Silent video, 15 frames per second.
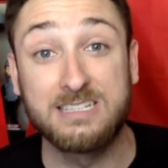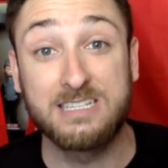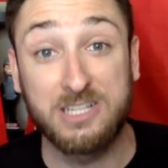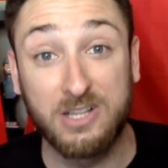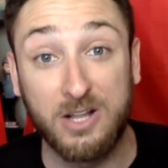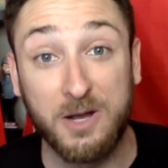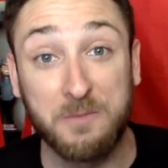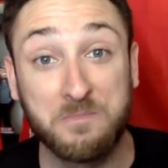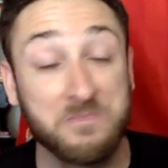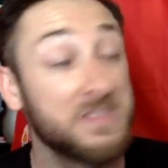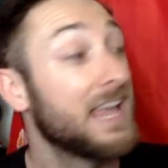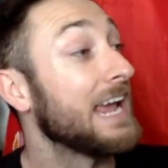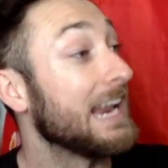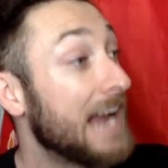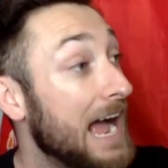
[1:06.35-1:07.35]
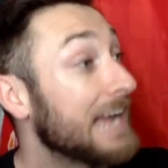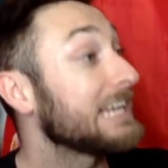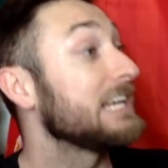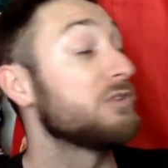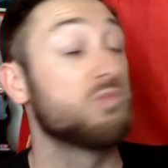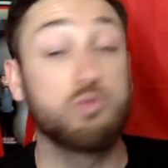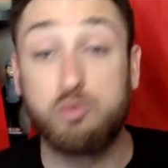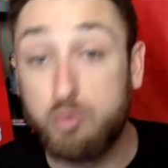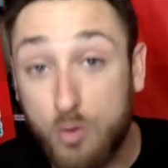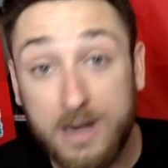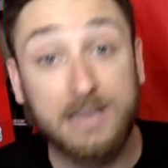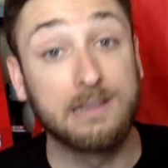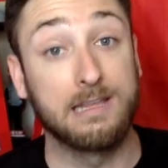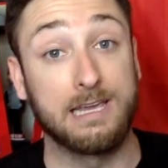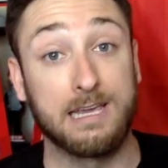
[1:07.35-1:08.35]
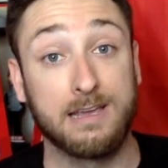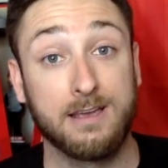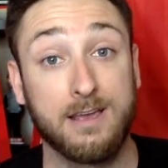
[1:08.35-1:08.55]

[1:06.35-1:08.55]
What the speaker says: club, and I can really,